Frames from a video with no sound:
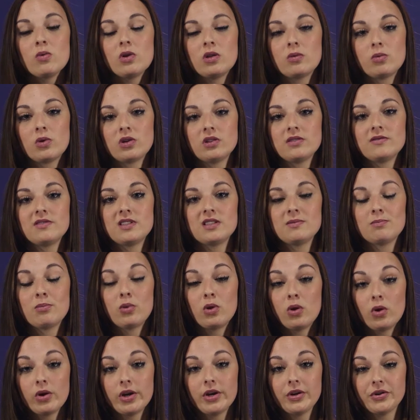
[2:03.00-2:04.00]
with one of his
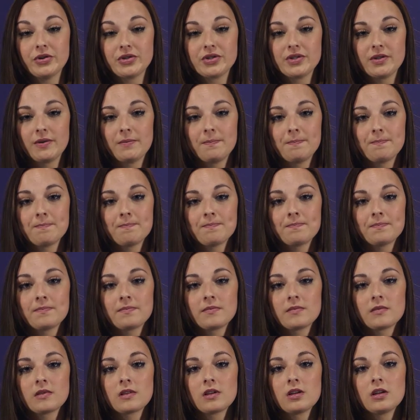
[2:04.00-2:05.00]
employers.
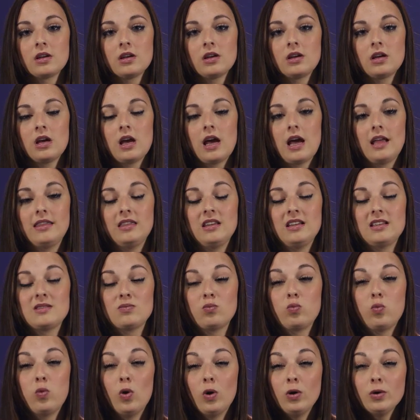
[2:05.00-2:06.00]
And this
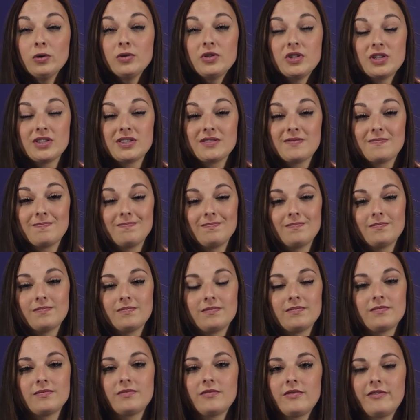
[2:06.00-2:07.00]
world just
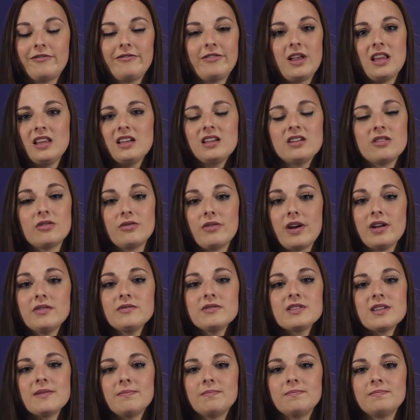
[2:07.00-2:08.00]
fell in
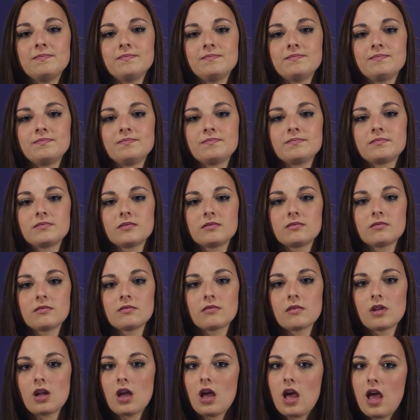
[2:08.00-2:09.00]
around him.
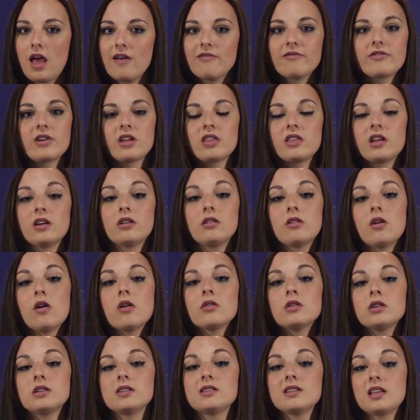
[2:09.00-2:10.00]
Everything
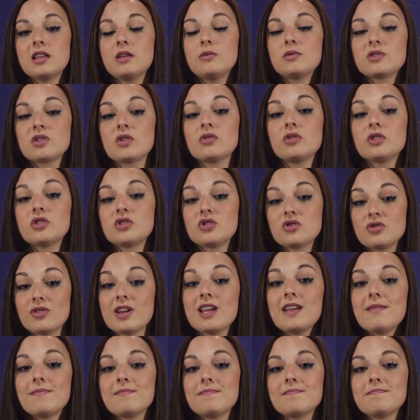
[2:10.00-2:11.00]
gone until he was on the
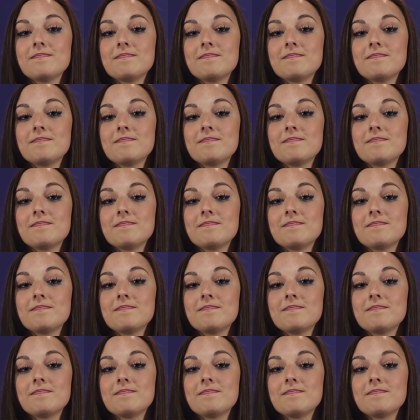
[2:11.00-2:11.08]
street.